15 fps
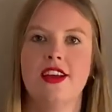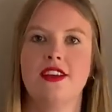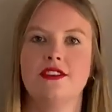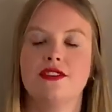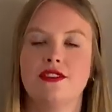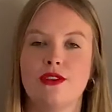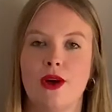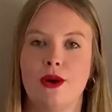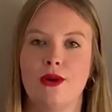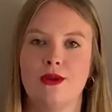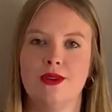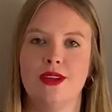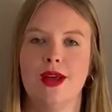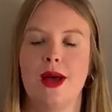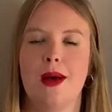
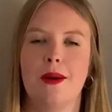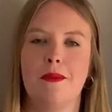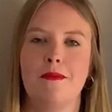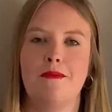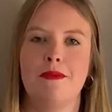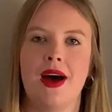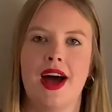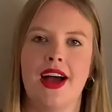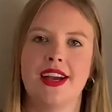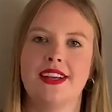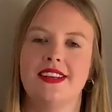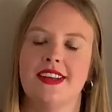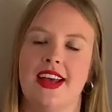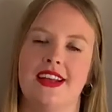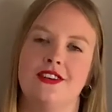soul,
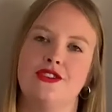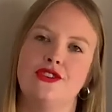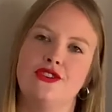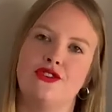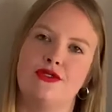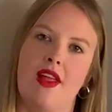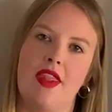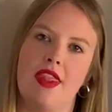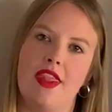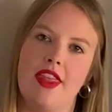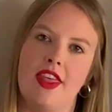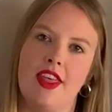mind and strength,